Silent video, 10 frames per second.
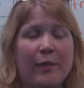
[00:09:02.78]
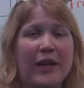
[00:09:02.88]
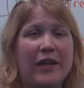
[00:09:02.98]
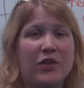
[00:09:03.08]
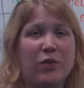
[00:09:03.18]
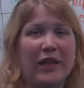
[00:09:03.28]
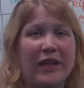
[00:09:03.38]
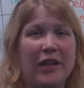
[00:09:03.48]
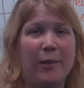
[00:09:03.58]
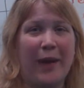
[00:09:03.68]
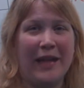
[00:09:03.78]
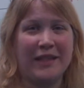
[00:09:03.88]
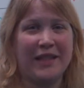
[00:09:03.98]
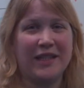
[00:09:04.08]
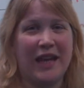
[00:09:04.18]
because really your
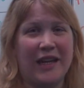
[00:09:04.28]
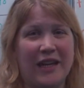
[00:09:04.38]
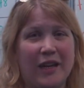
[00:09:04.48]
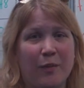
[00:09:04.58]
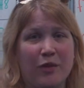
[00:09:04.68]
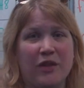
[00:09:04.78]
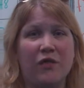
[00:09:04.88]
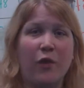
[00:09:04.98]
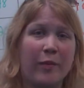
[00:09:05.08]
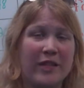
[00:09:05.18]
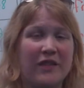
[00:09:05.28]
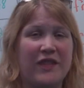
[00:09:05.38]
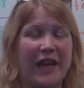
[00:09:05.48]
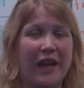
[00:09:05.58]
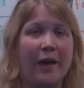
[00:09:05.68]
best data, your most informative
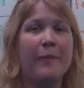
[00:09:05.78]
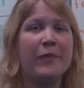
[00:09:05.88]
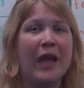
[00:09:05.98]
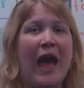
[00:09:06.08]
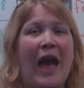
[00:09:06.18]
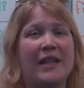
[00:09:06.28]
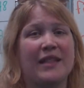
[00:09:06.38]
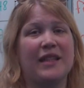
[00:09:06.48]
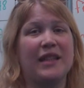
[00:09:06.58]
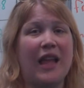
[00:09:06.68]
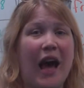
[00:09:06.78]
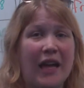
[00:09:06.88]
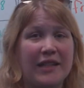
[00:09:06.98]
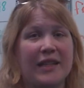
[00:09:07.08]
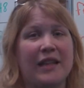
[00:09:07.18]
data, has
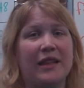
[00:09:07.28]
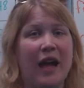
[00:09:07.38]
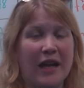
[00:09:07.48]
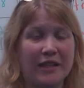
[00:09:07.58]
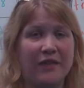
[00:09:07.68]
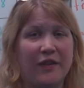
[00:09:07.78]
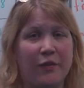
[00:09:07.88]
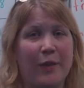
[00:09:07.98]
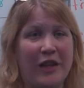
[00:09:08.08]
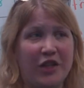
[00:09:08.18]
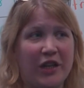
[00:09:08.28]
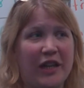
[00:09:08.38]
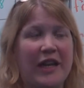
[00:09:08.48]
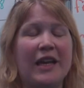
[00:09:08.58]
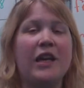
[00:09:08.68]
lots and lots of information
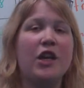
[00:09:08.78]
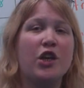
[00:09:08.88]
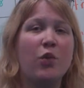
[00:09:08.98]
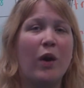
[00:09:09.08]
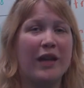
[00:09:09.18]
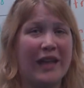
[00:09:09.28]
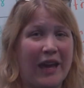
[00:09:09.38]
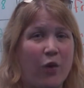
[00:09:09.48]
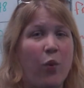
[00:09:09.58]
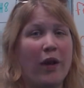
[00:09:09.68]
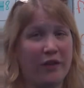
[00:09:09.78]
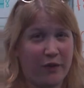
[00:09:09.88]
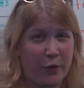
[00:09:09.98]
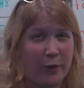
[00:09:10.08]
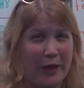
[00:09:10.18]
in it. You want to get quite a
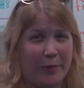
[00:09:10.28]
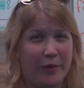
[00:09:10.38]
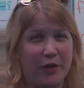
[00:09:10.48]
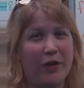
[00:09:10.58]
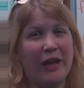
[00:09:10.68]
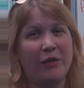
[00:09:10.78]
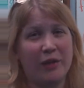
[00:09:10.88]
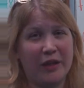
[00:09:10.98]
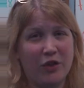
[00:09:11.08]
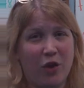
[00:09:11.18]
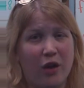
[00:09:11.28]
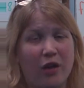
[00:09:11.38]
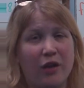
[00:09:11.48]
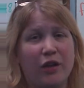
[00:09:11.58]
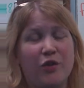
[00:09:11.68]
few people. You can't really draw a
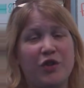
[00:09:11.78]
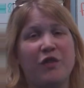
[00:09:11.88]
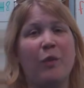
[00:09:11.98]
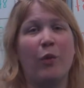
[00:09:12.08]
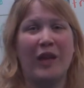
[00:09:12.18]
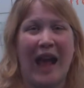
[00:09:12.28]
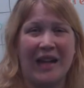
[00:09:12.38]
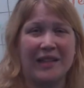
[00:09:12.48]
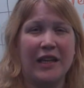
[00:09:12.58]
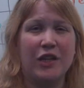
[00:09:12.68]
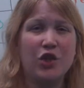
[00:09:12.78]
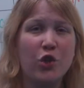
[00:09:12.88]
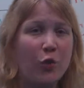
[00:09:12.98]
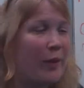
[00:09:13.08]
conclusion from only asking two